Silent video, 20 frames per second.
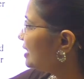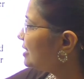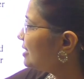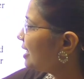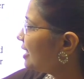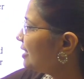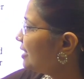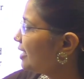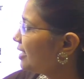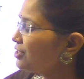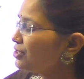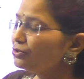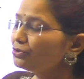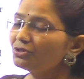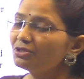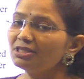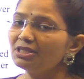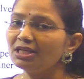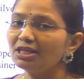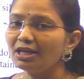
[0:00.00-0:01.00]
is attached
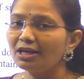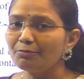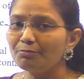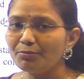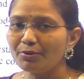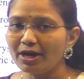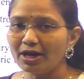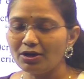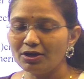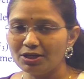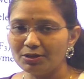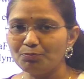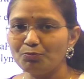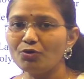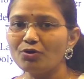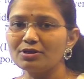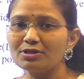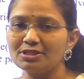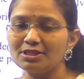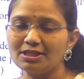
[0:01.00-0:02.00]
using
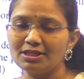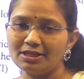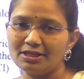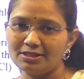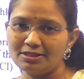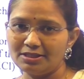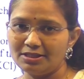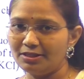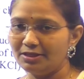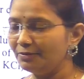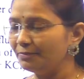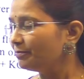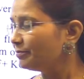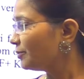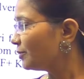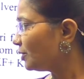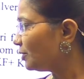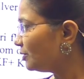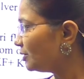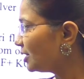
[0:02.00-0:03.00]
epoxy resin.
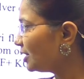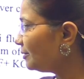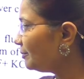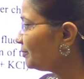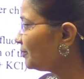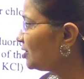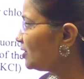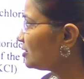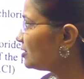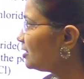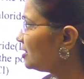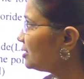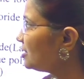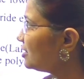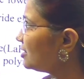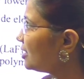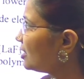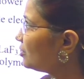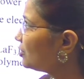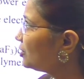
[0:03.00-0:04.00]
Okay, so this
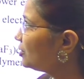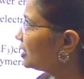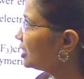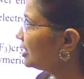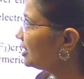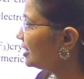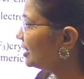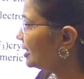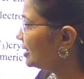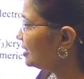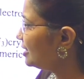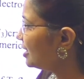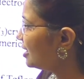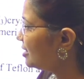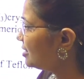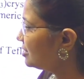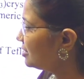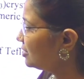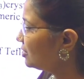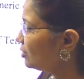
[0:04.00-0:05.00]
is how you can write the
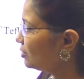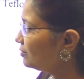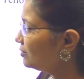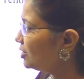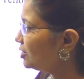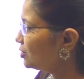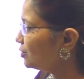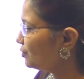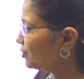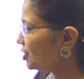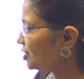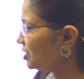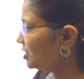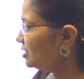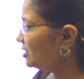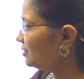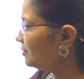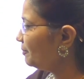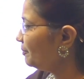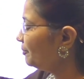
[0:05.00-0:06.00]
answer of this
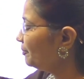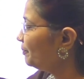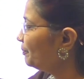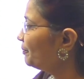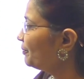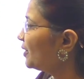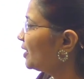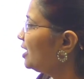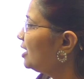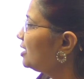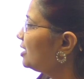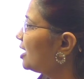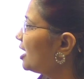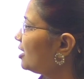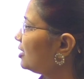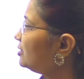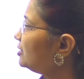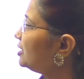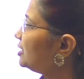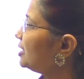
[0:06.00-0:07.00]
question.
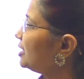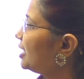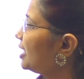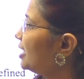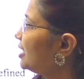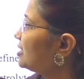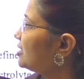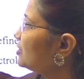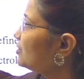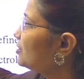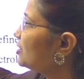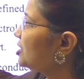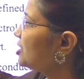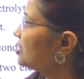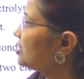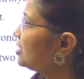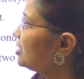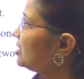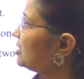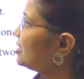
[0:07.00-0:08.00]
Now the next
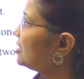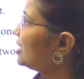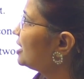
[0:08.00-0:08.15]
question is